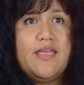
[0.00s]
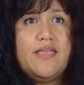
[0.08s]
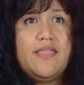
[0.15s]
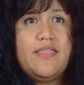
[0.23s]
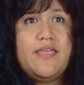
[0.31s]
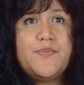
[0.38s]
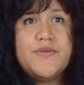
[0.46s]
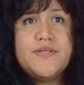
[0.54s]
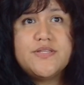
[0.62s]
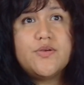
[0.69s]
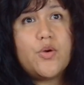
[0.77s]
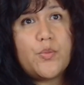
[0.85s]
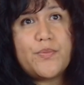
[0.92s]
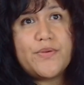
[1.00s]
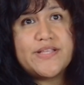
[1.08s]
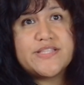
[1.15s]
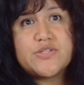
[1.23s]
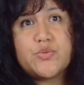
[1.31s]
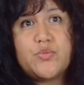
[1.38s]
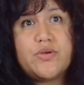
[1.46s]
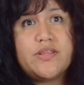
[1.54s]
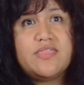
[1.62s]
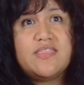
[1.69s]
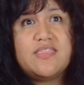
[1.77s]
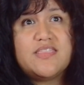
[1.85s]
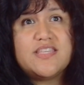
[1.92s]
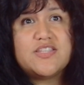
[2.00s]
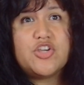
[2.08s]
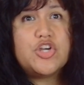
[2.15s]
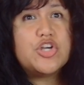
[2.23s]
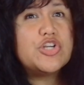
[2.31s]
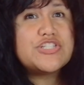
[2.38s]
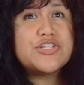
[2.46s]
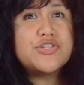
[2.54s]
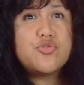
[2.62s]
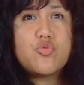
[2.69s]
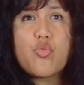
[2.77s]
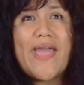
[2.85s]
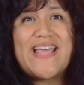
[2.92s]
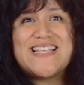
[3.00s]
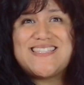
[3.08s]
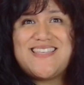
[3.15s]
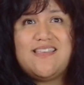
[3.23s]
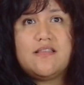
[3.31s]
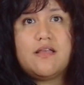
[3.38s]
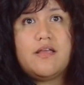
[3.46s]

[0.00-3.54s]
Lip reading: The episode opens with the curtain rising